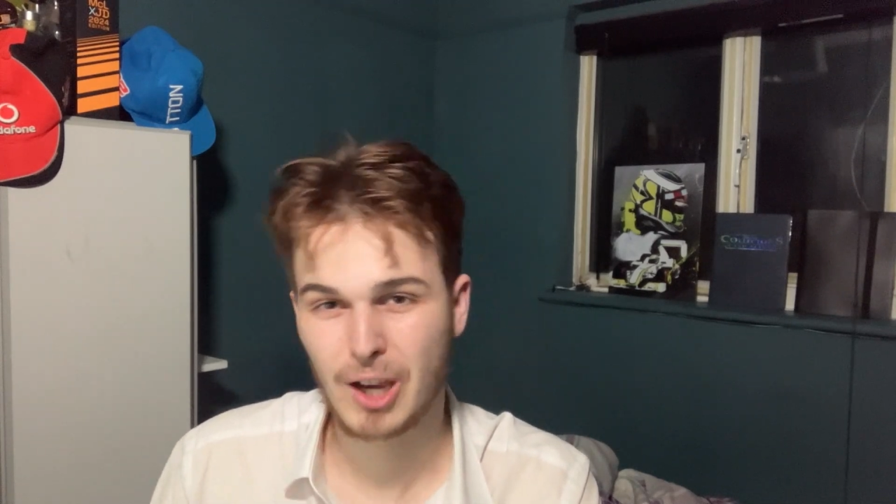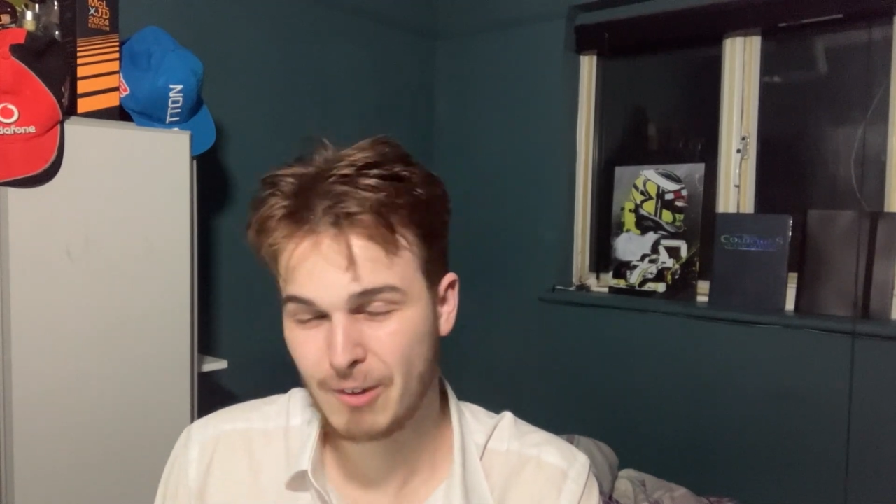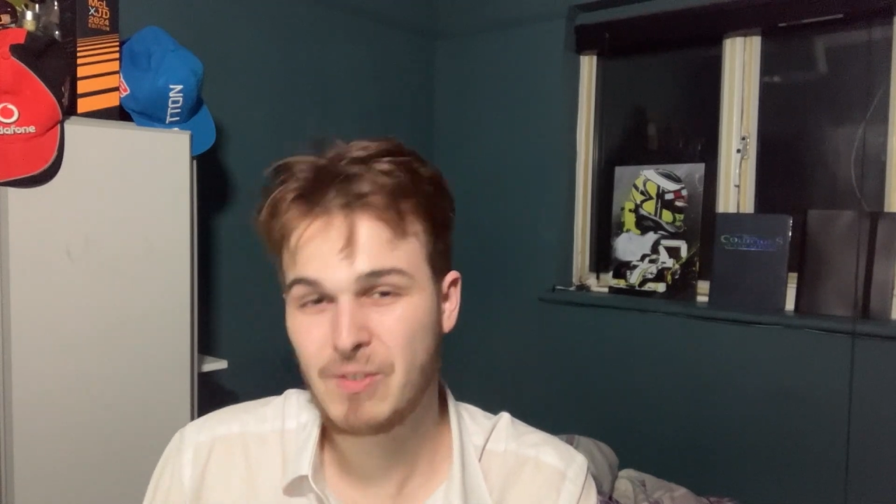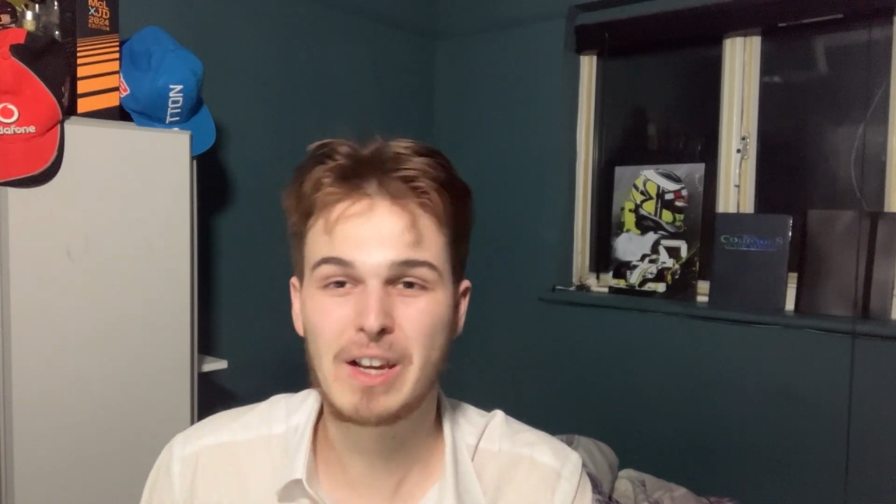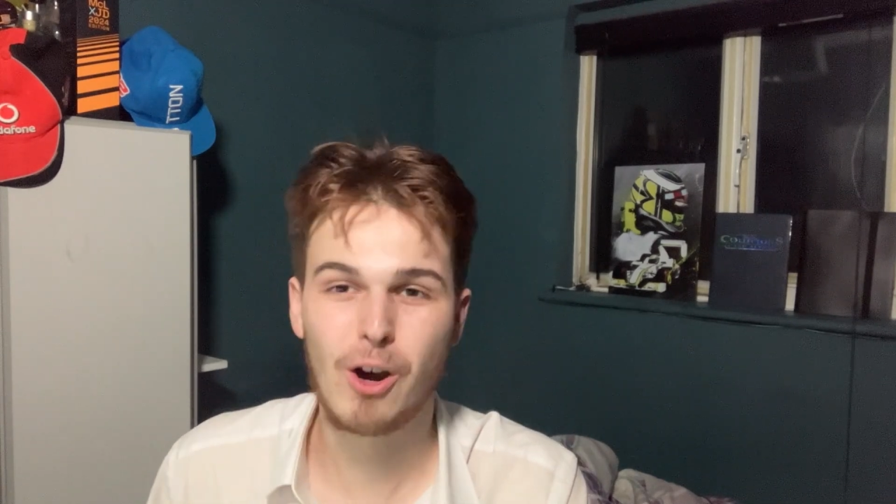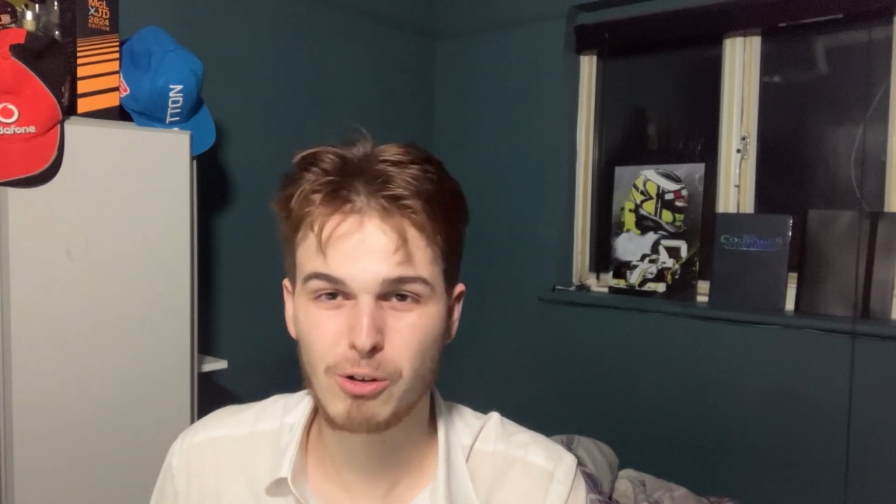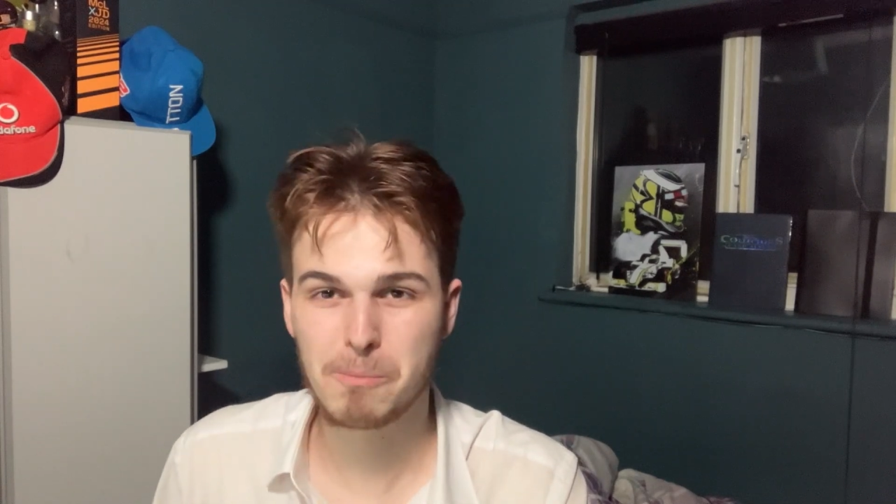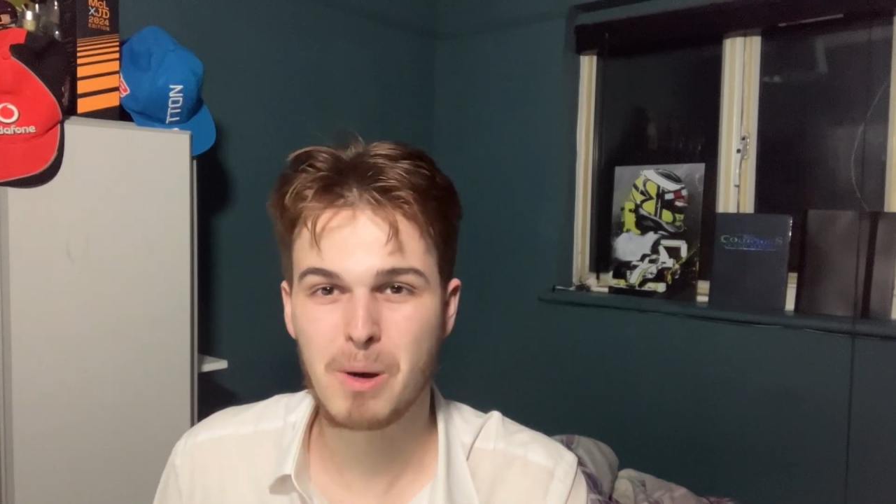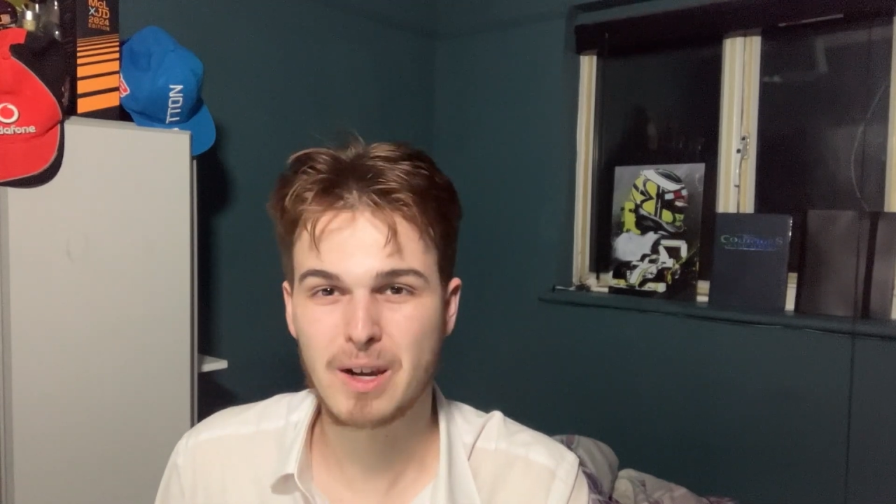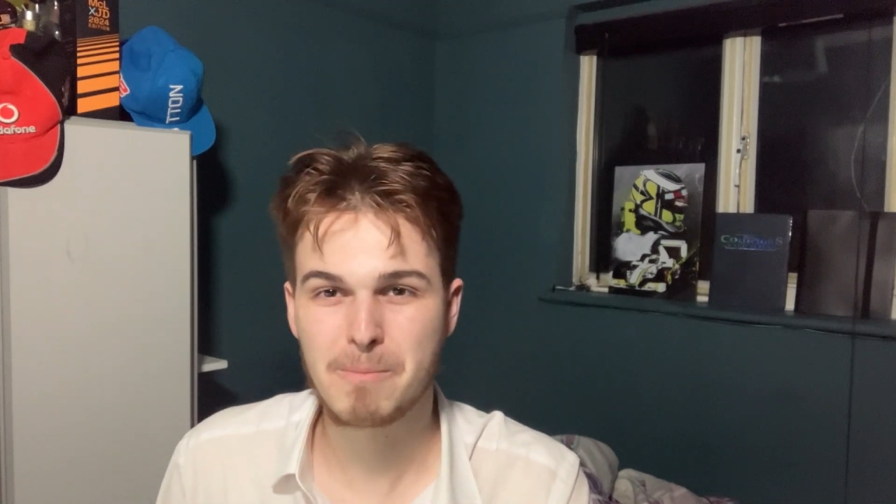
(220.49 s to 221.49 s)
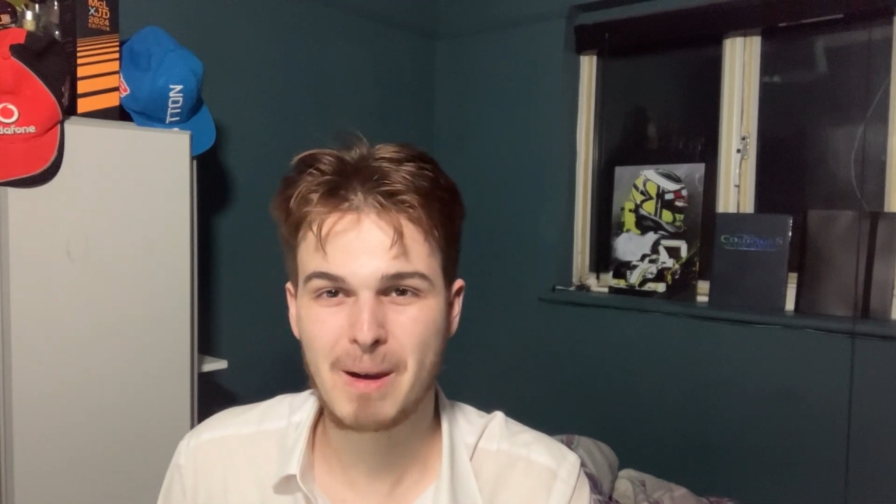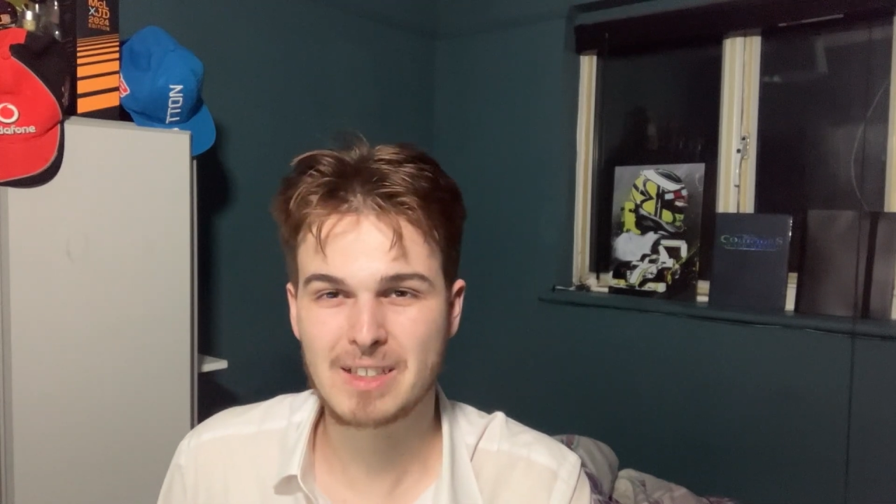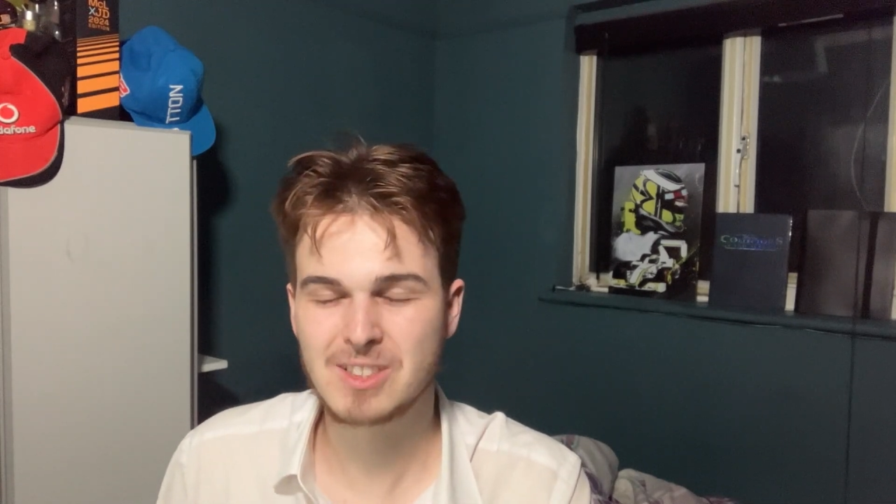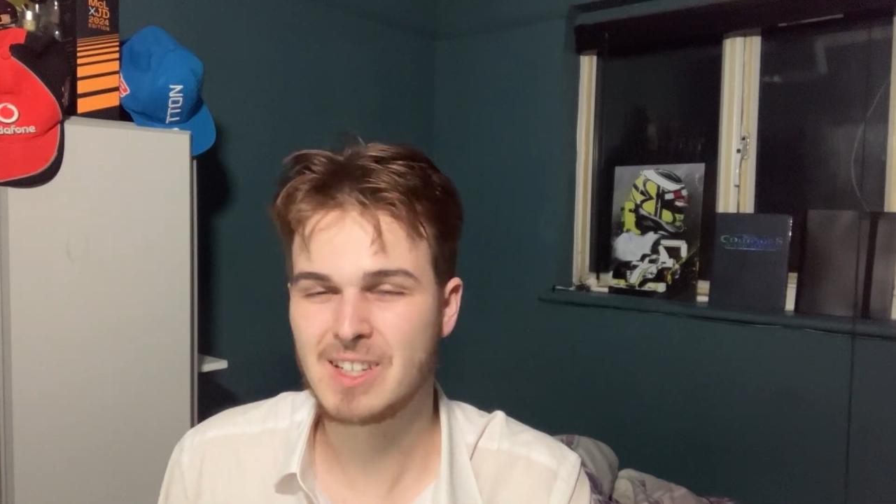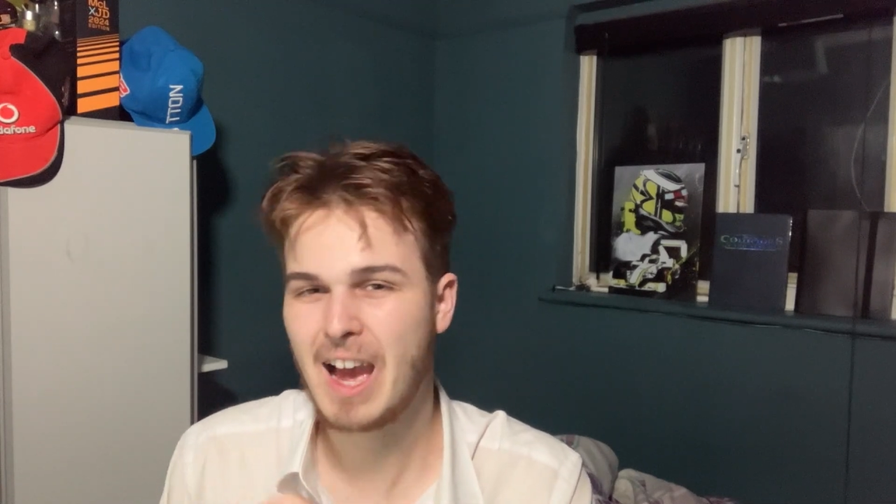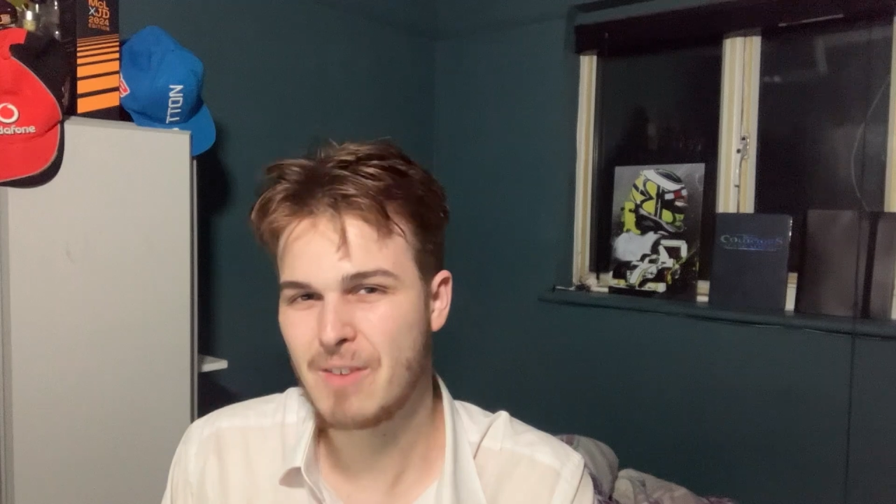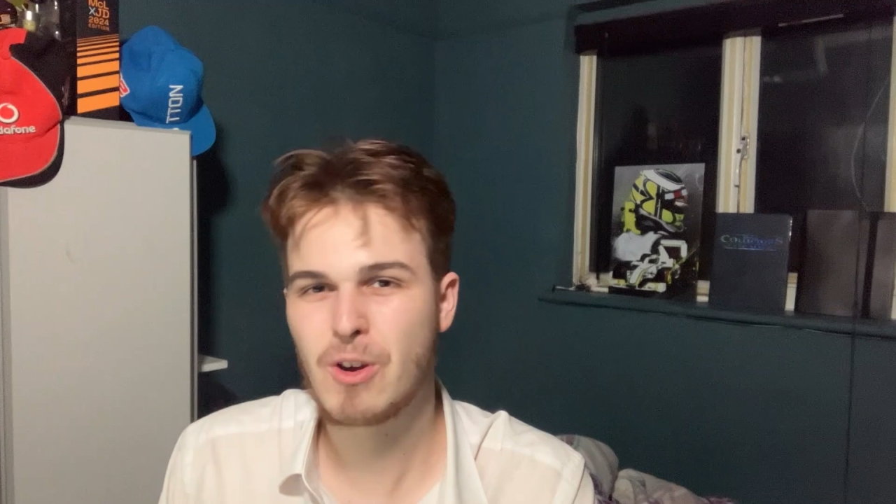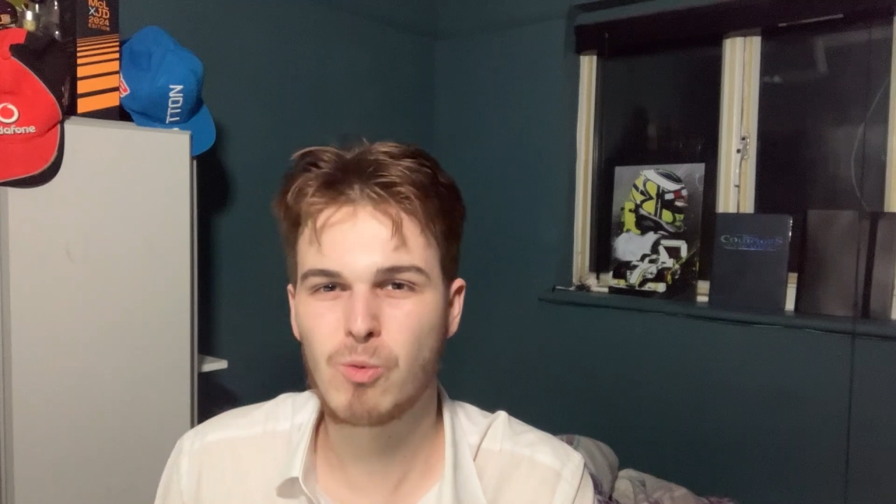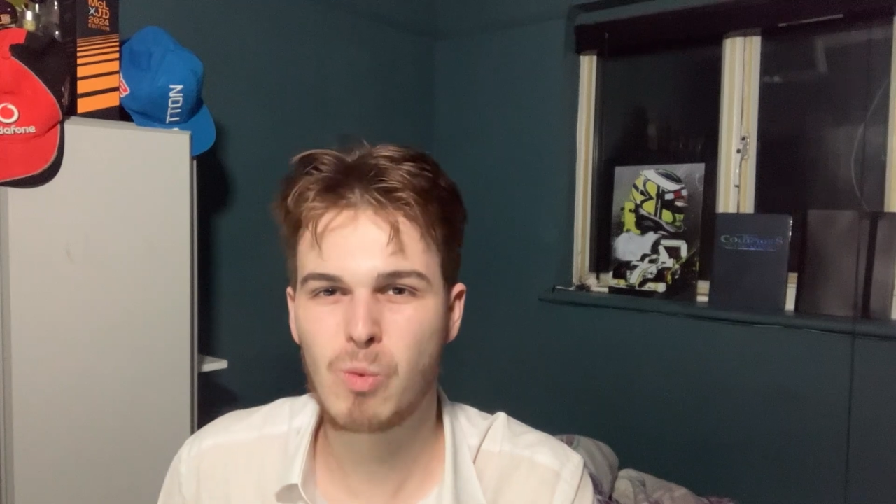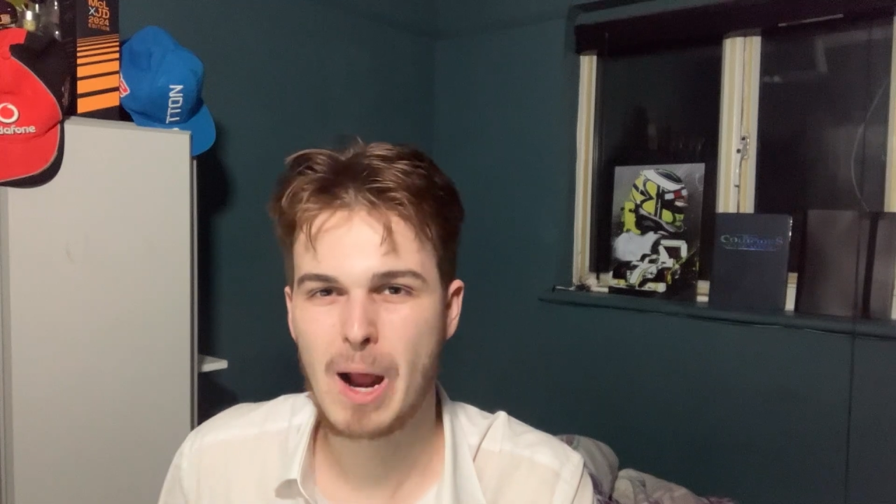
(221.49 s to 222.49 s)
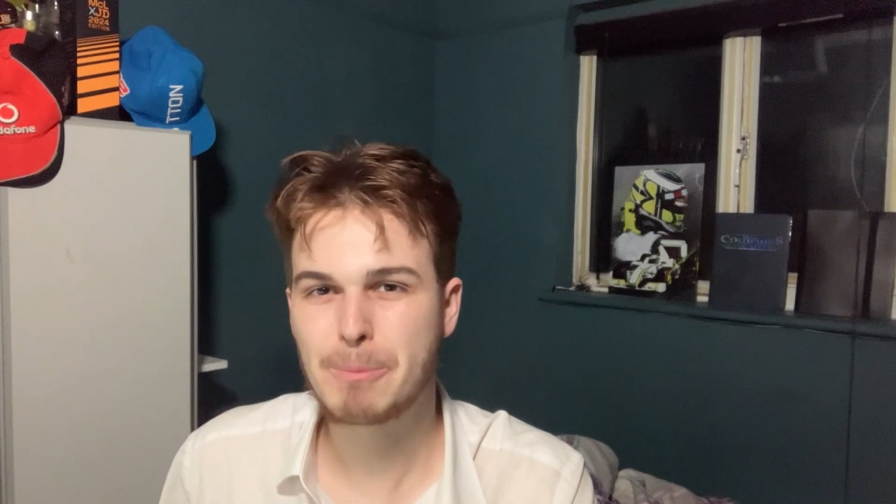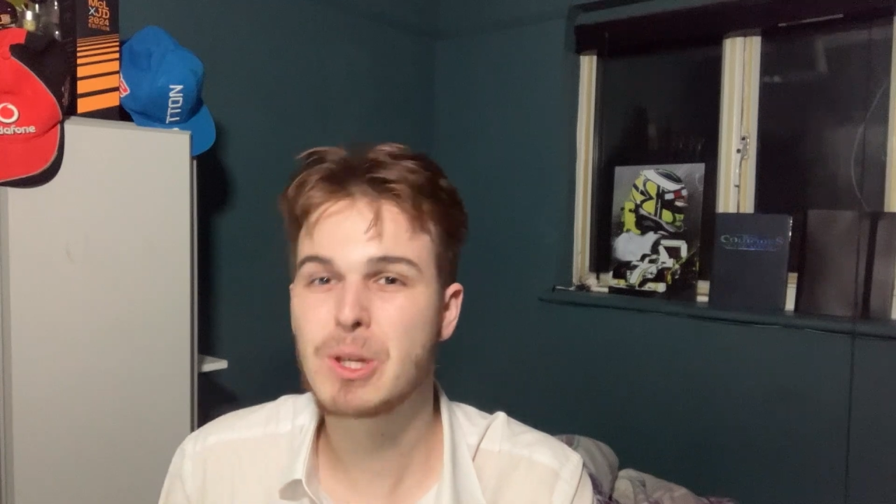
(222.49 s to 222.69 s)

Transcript: I think Hulkenberg and Magnussen have it on wraps.